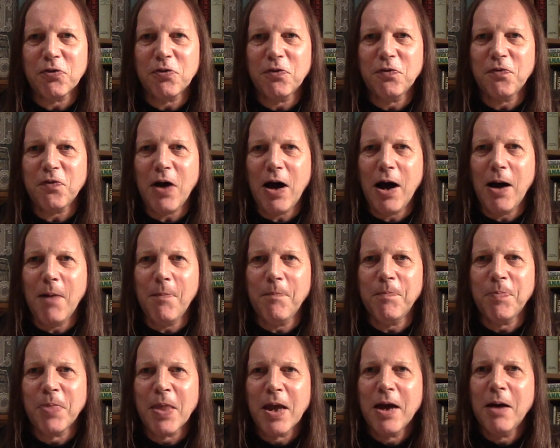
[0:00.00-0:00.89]
of
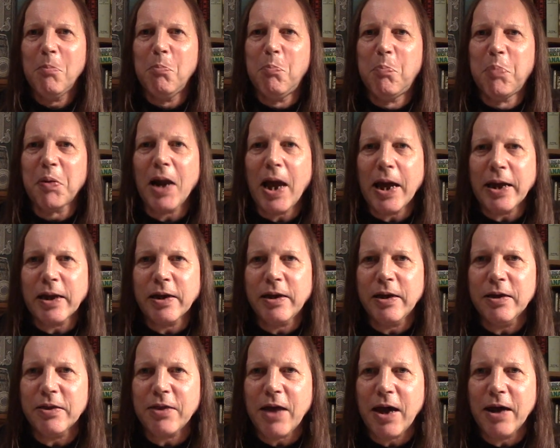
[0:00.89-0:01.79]

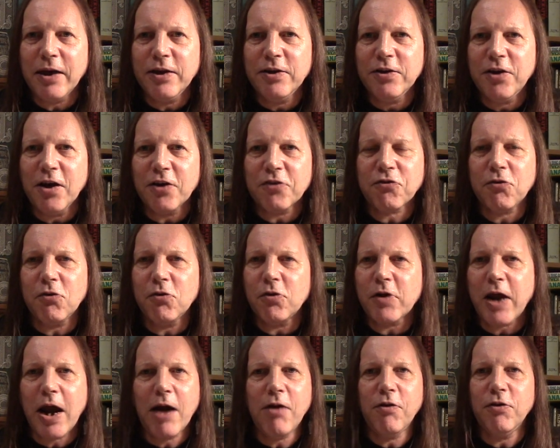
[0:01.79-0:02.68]
blanket that
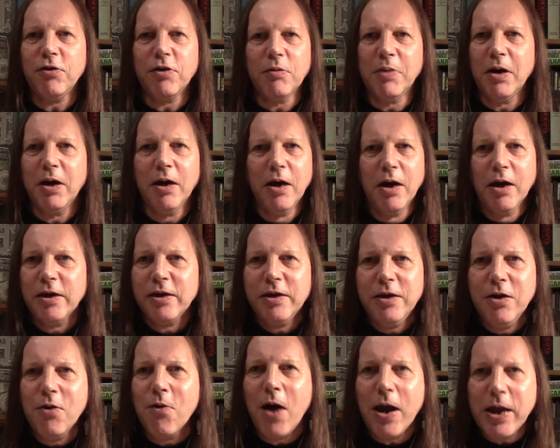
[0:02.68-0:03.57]
industrial character, but
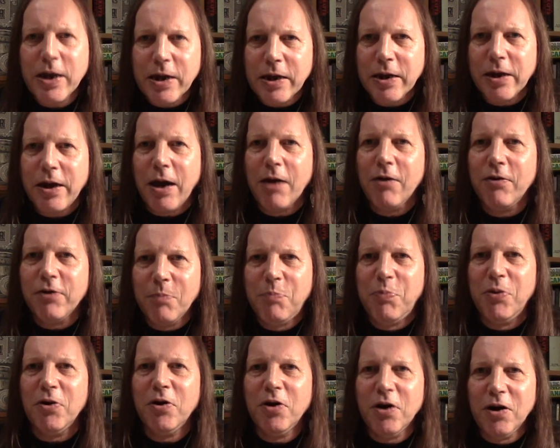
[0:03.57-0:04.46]
you ain't going to
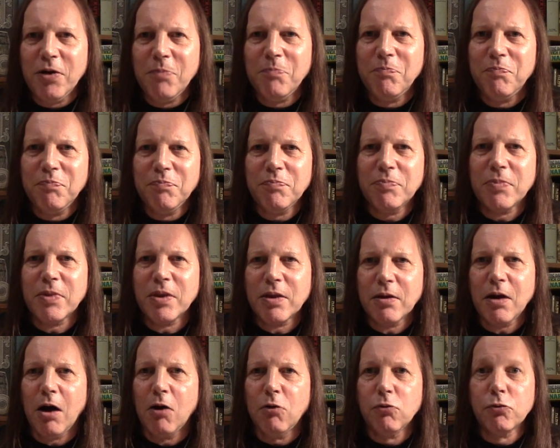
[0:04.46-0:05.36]
put
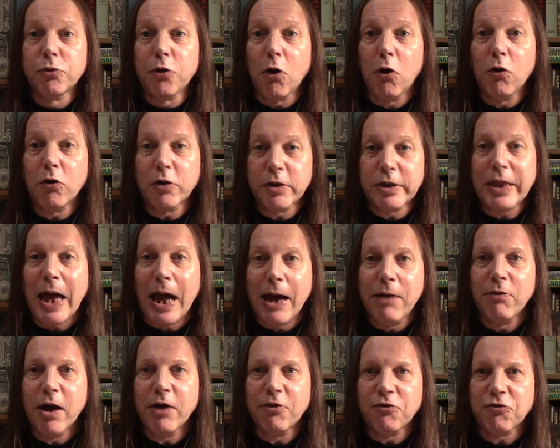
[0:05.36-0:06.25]
old dog
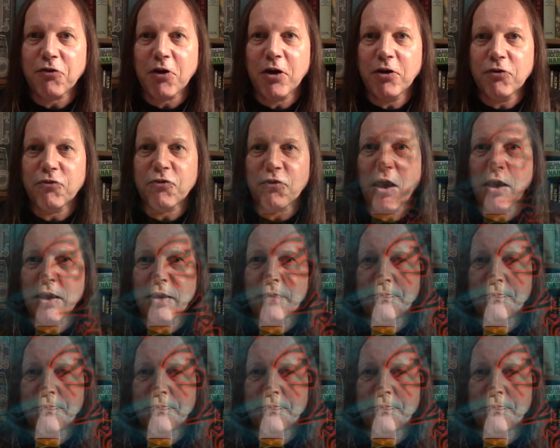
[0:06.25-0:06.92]
down, as they say.